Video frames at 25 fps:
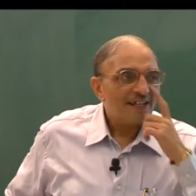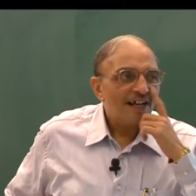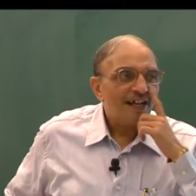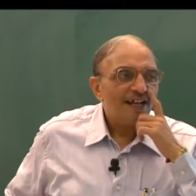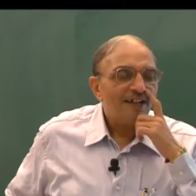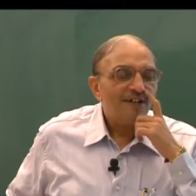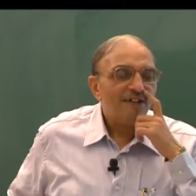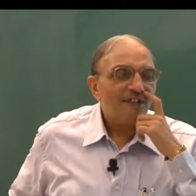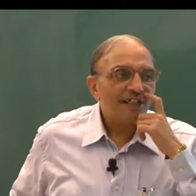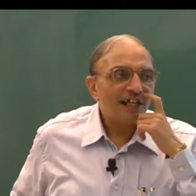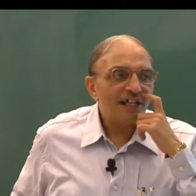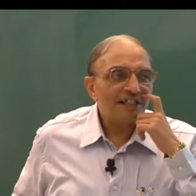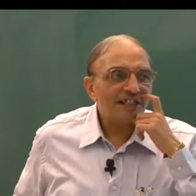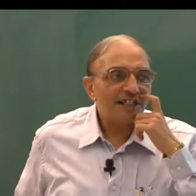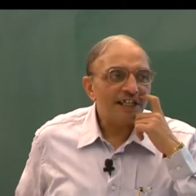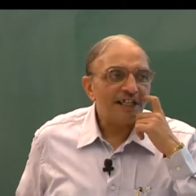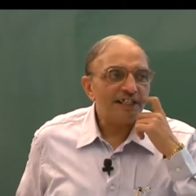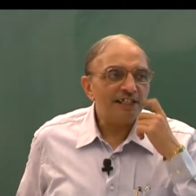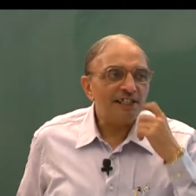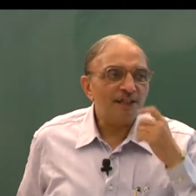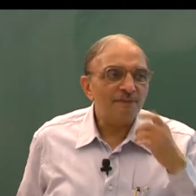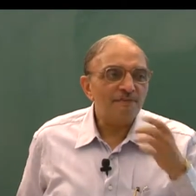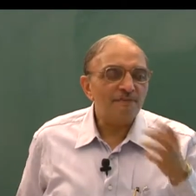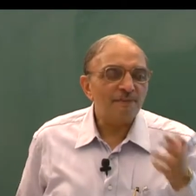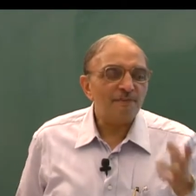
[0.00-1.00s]
I was asking
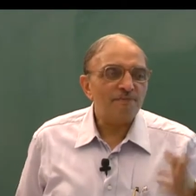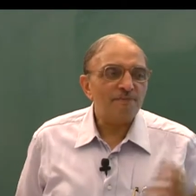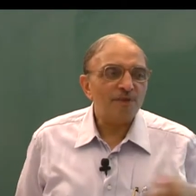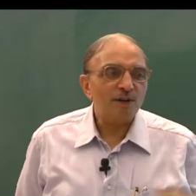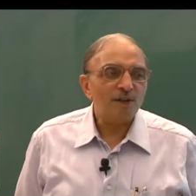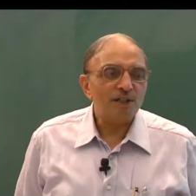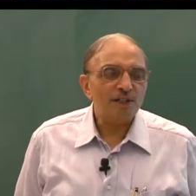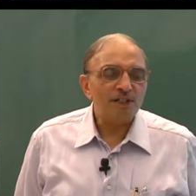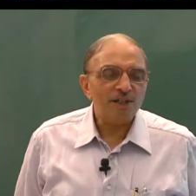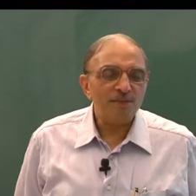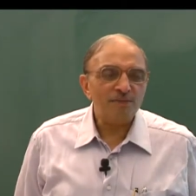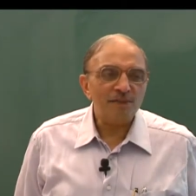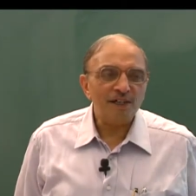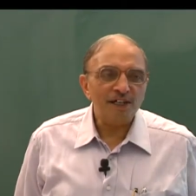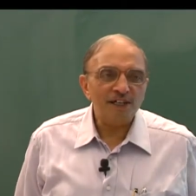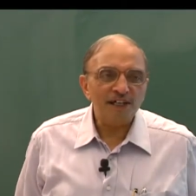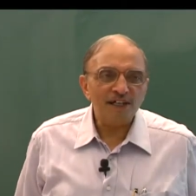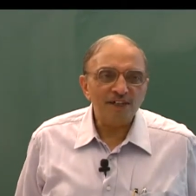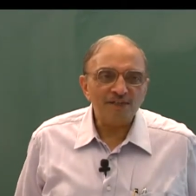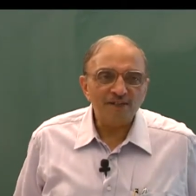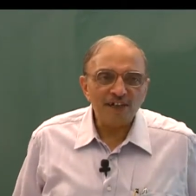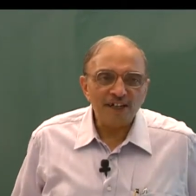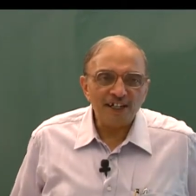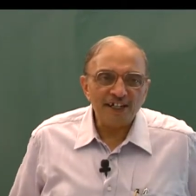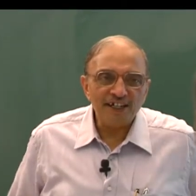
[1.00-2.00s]
them
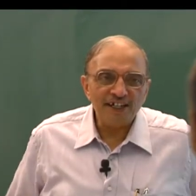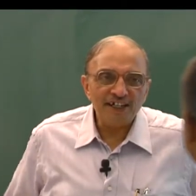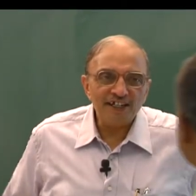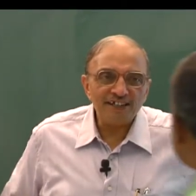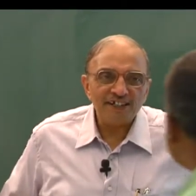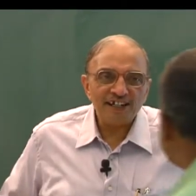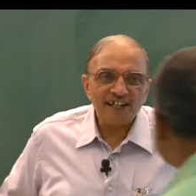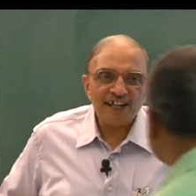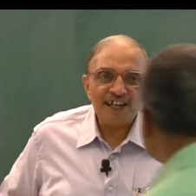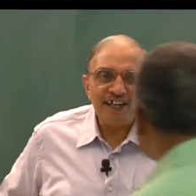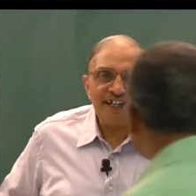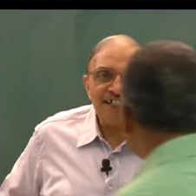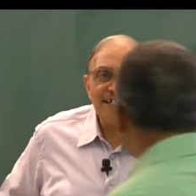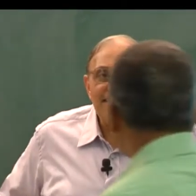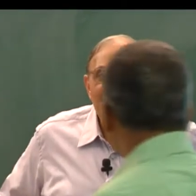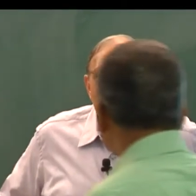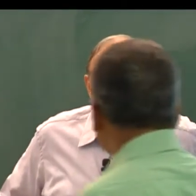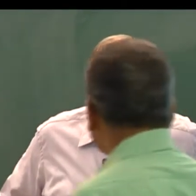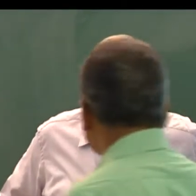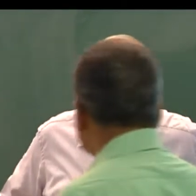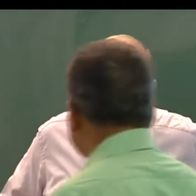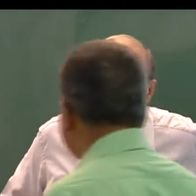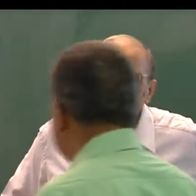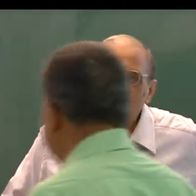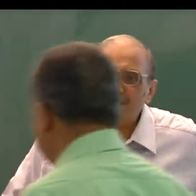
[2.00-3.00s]
approximately when does
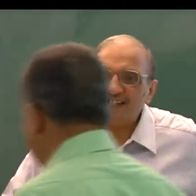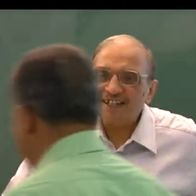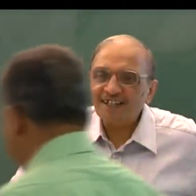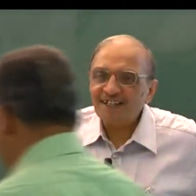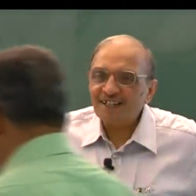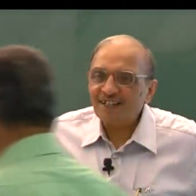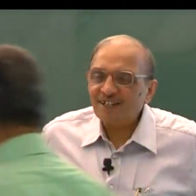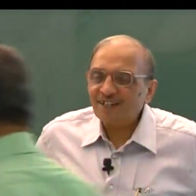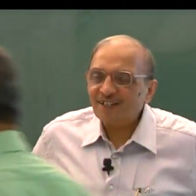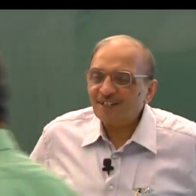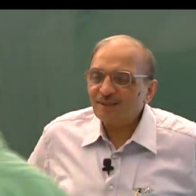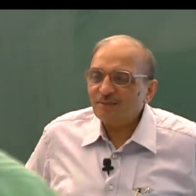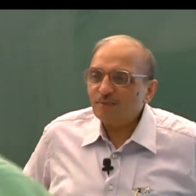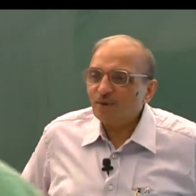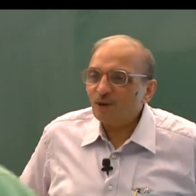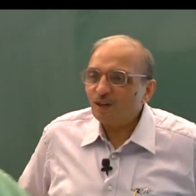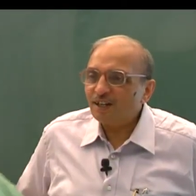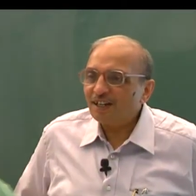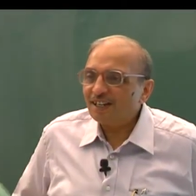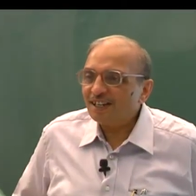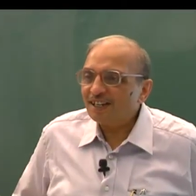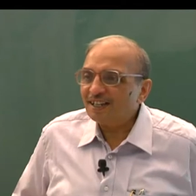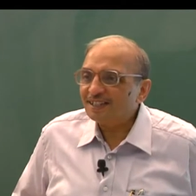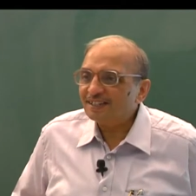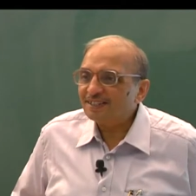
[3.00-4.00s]
8:30 occur in the
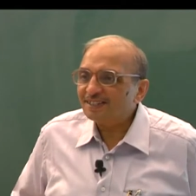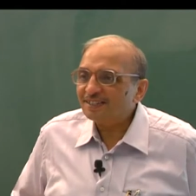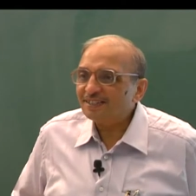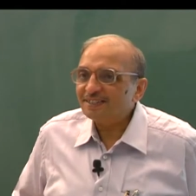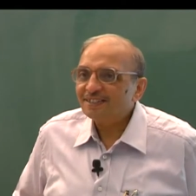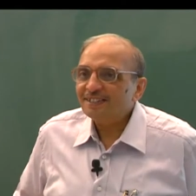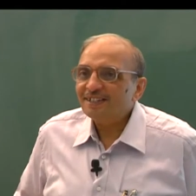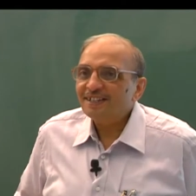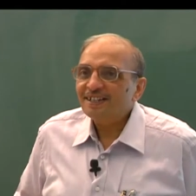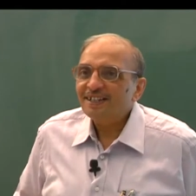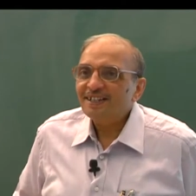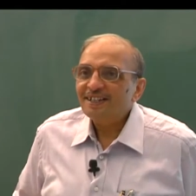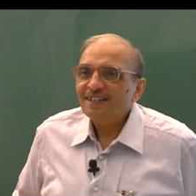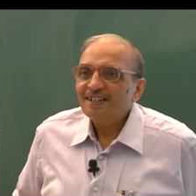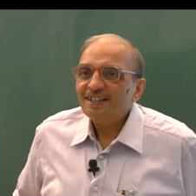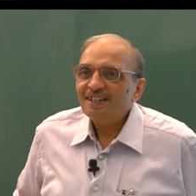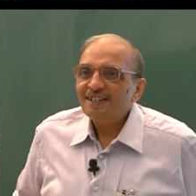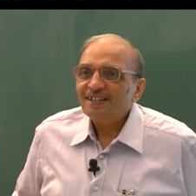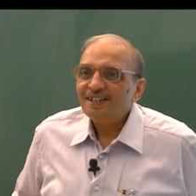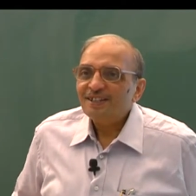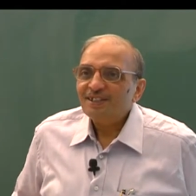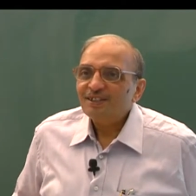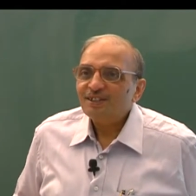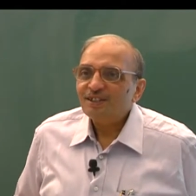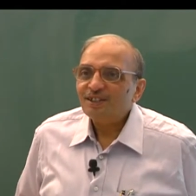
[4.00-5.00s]
mornings.
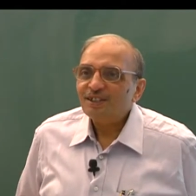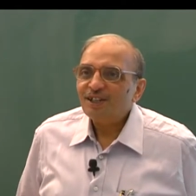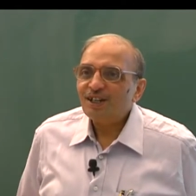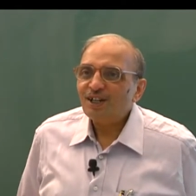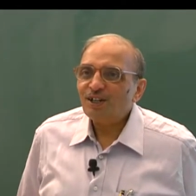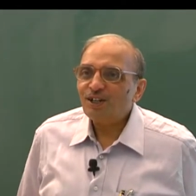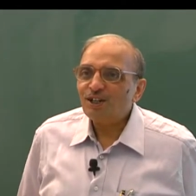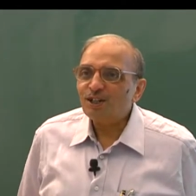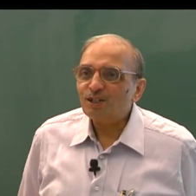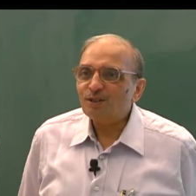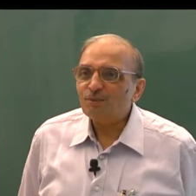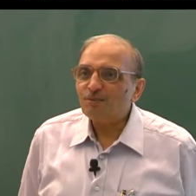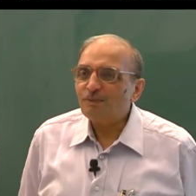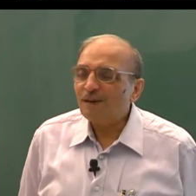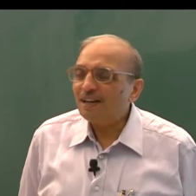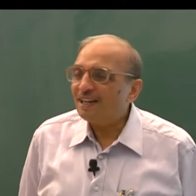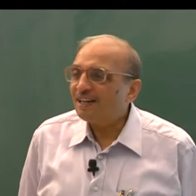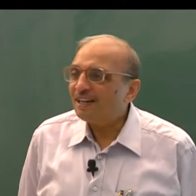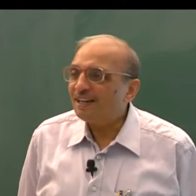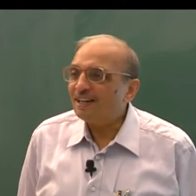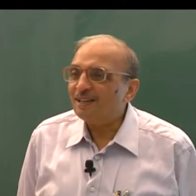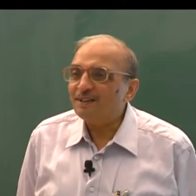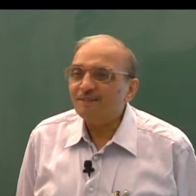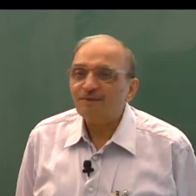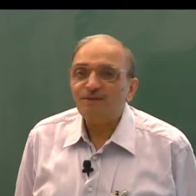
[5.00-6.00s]
So they are all
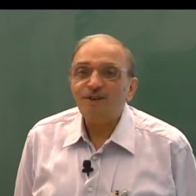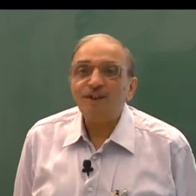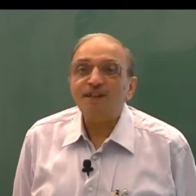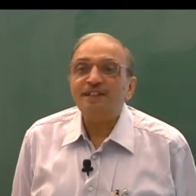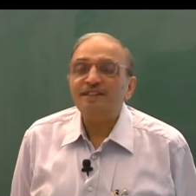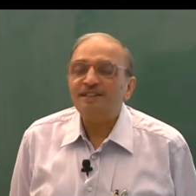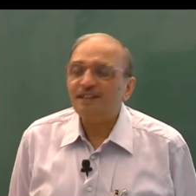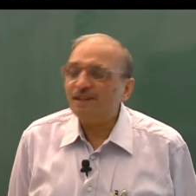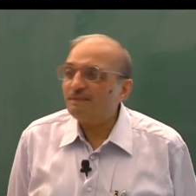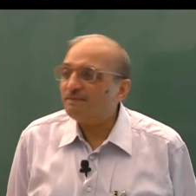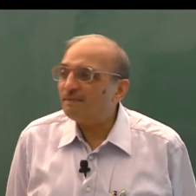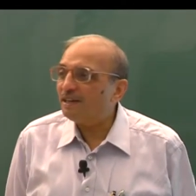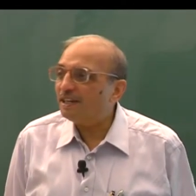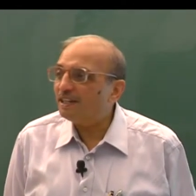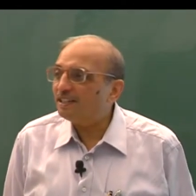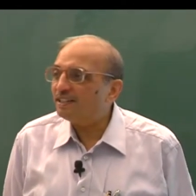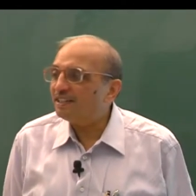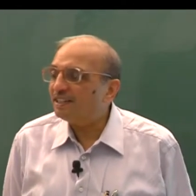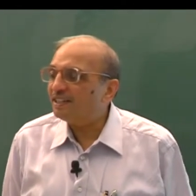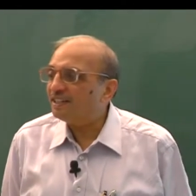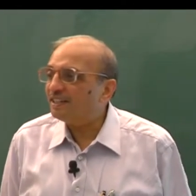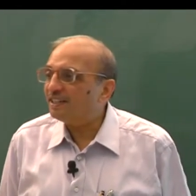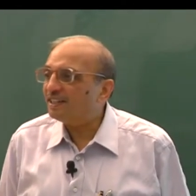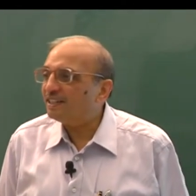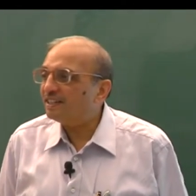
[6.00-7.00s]
smiling. For them,
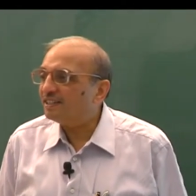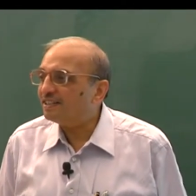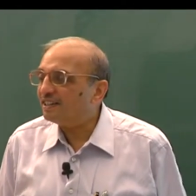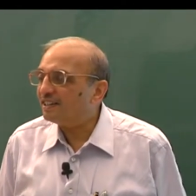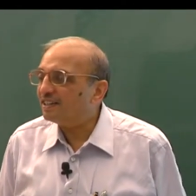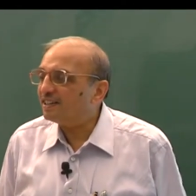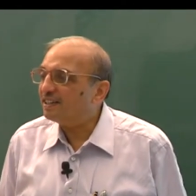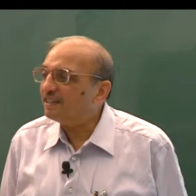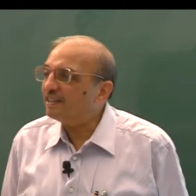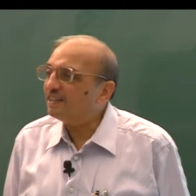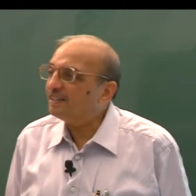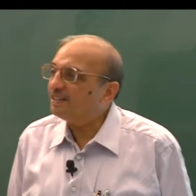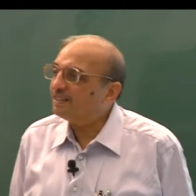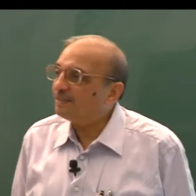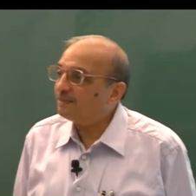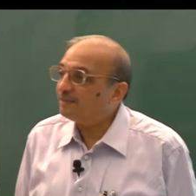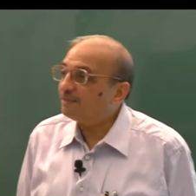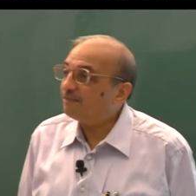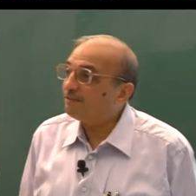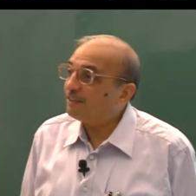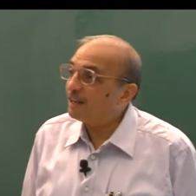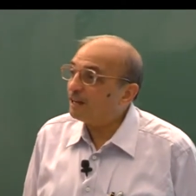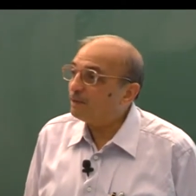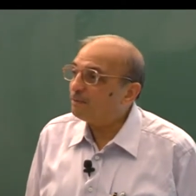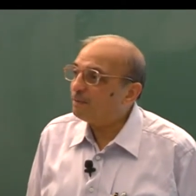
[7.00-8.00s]
8:30 has occurred
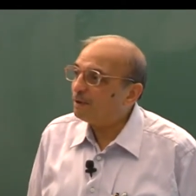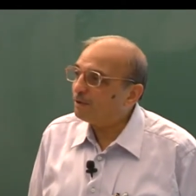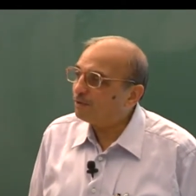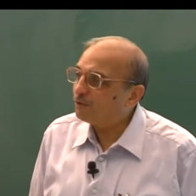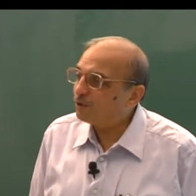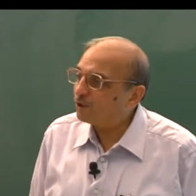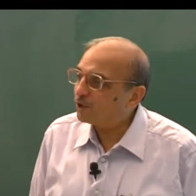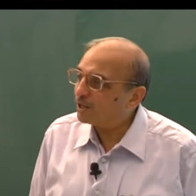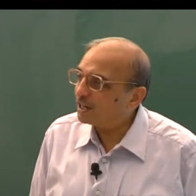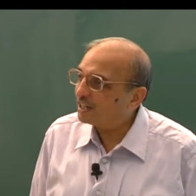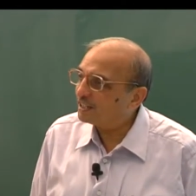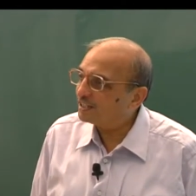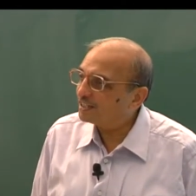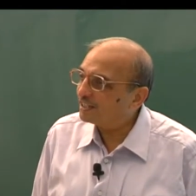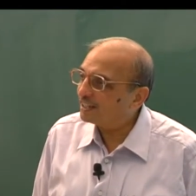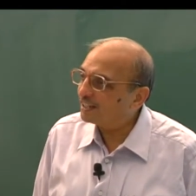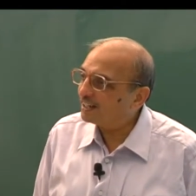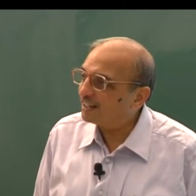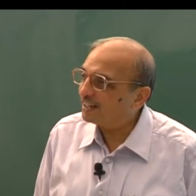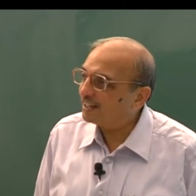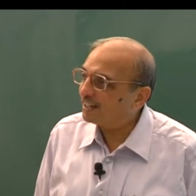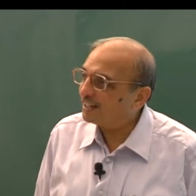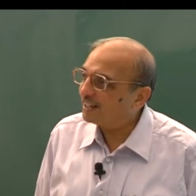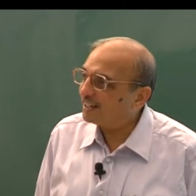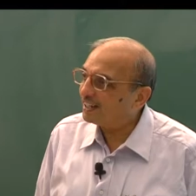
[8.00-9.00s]
well before
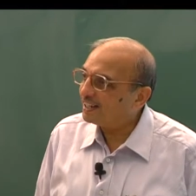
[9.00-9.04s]
8:30.